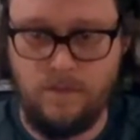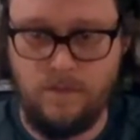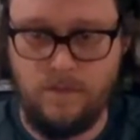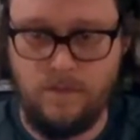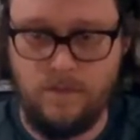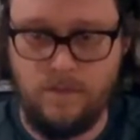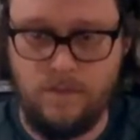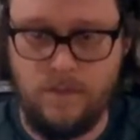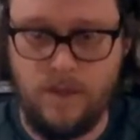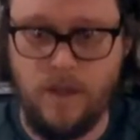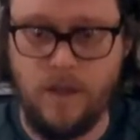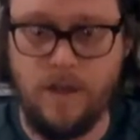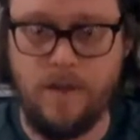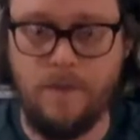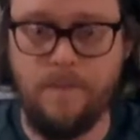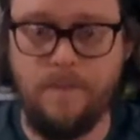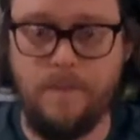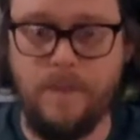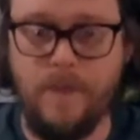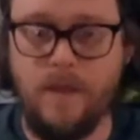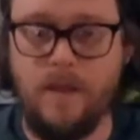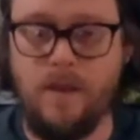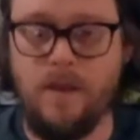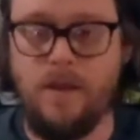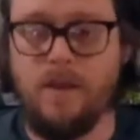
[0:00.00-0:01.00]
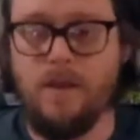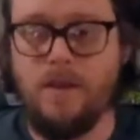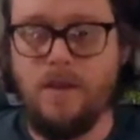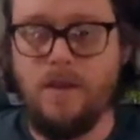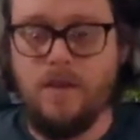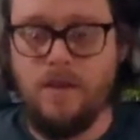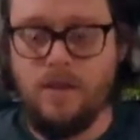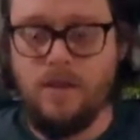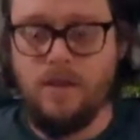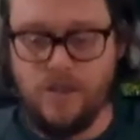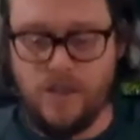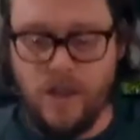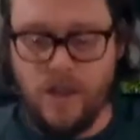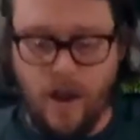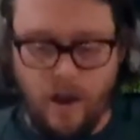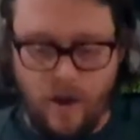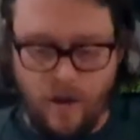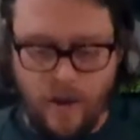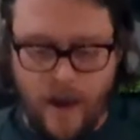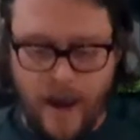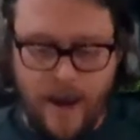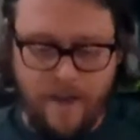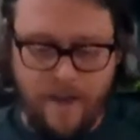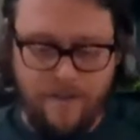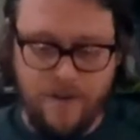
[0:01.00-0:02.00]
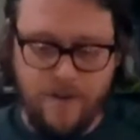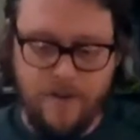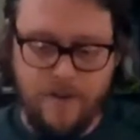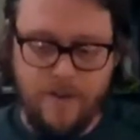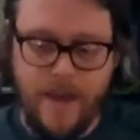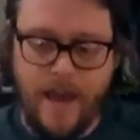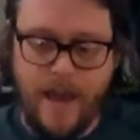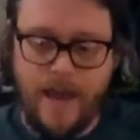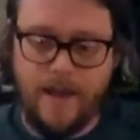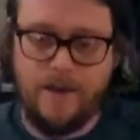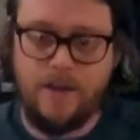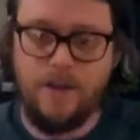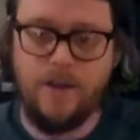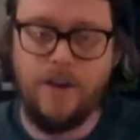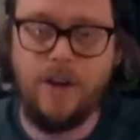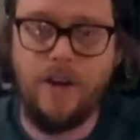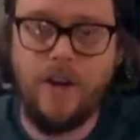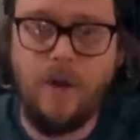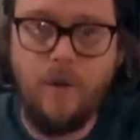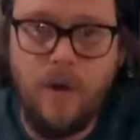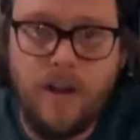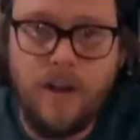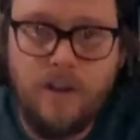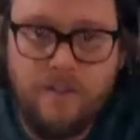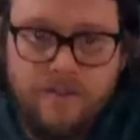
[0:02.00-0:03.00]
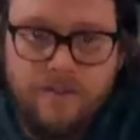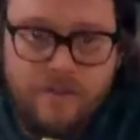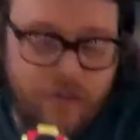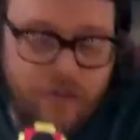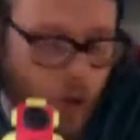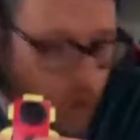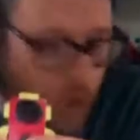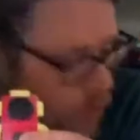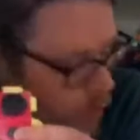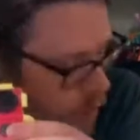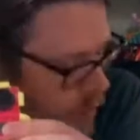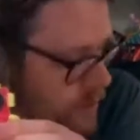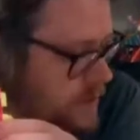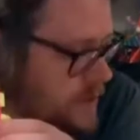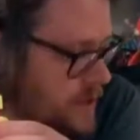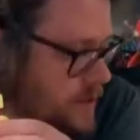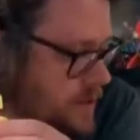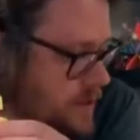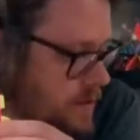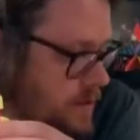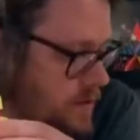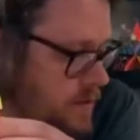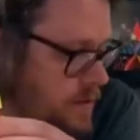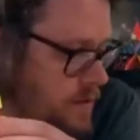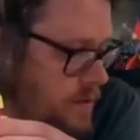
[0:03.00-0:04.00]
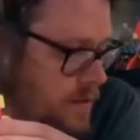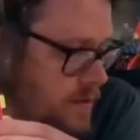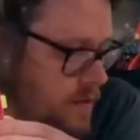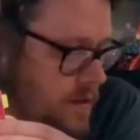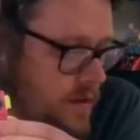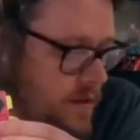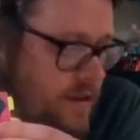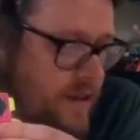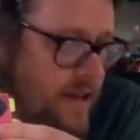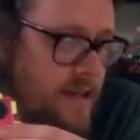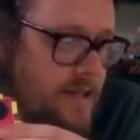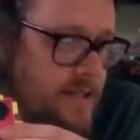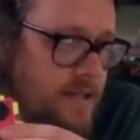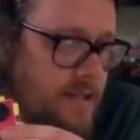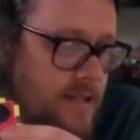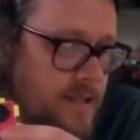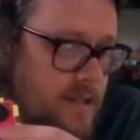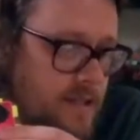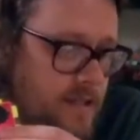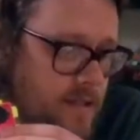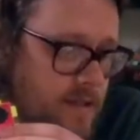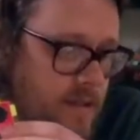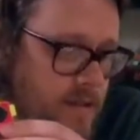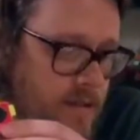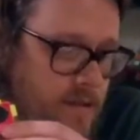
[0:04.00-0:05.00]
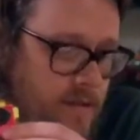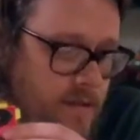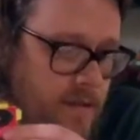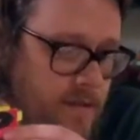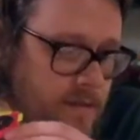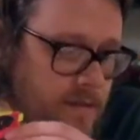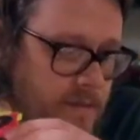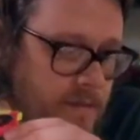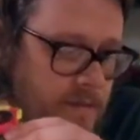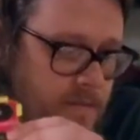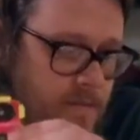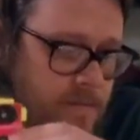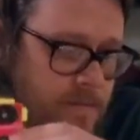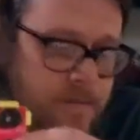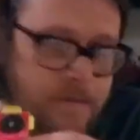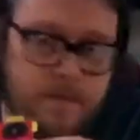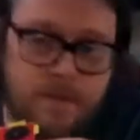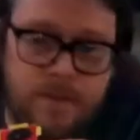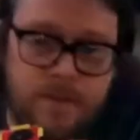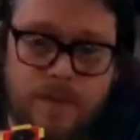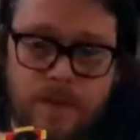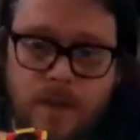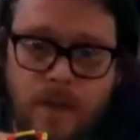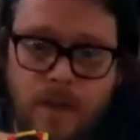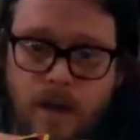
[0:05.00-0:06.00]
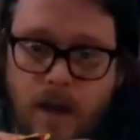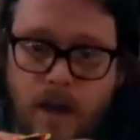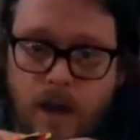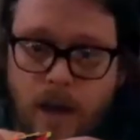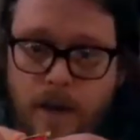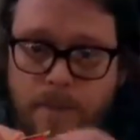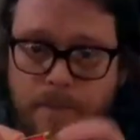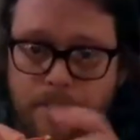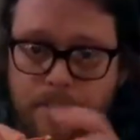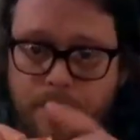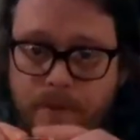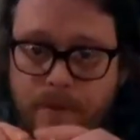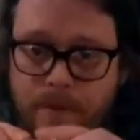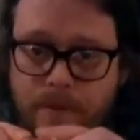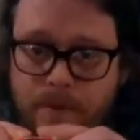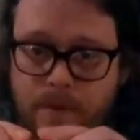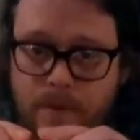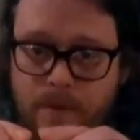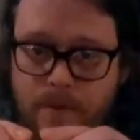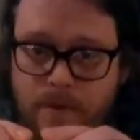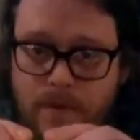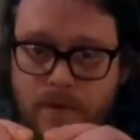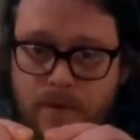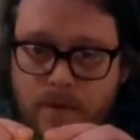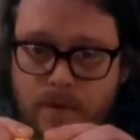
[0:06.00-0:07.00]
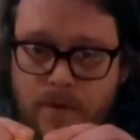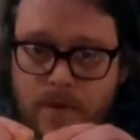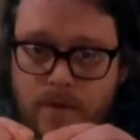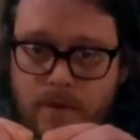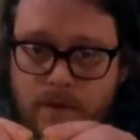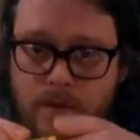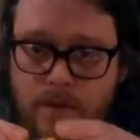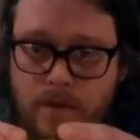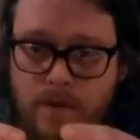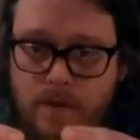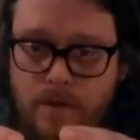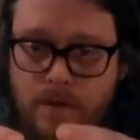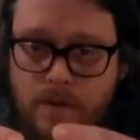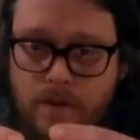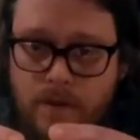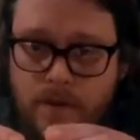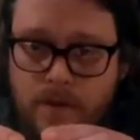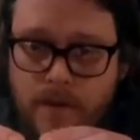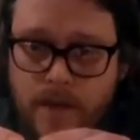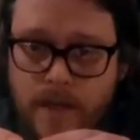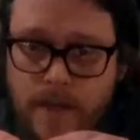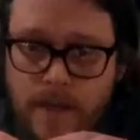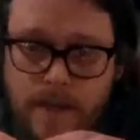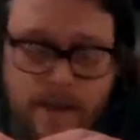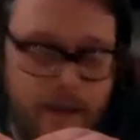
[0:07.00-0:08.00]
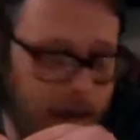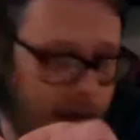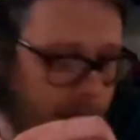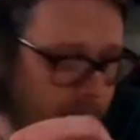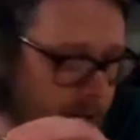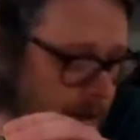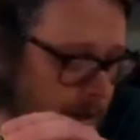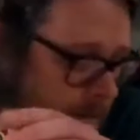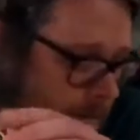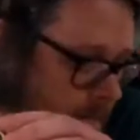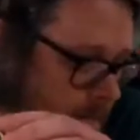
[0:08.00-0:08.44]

Good. So after that, you're going to want to fold this up like that.